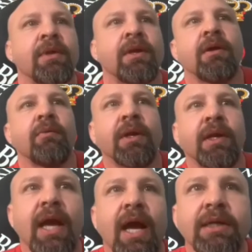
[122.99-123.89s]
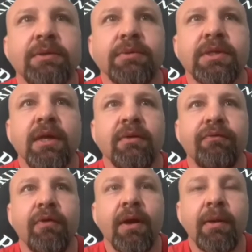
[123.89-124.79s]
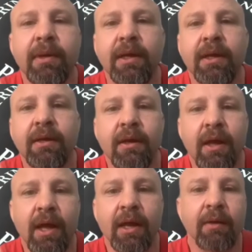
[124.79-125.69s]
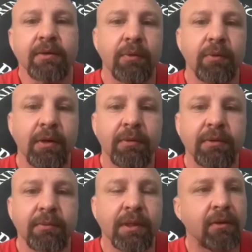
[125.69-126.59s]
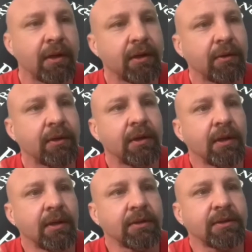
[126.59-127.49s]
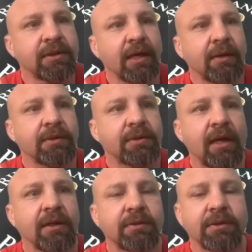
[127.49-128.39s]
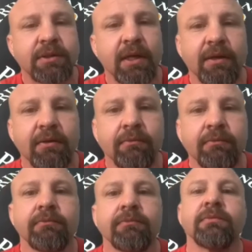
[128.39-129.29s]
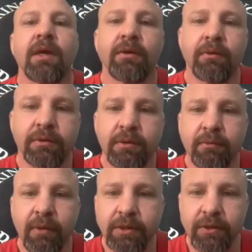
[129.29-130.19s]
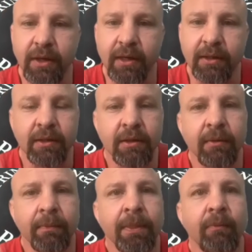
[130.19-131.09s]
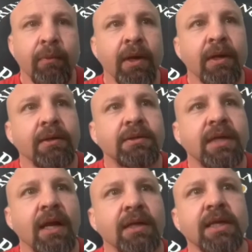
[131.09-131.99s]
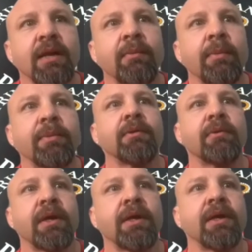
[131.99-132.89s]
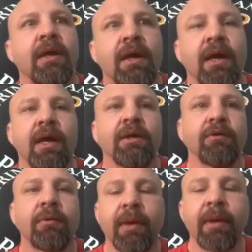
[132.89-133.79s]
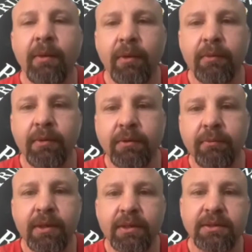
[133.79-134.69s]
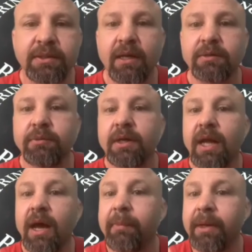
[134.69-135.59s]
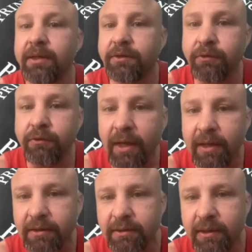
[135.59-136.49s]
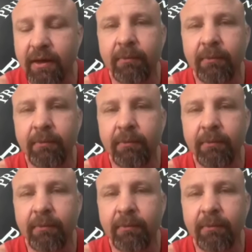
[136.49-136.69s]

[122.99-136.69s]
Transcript: when guys was in front of me and I was working with them, they go, oh, you know, that's exactly what Salas was saying. I knew I was on the right track. When Salas had him up in the ring and doing pad work with him because Salas wouldn't allow me to do that at the time,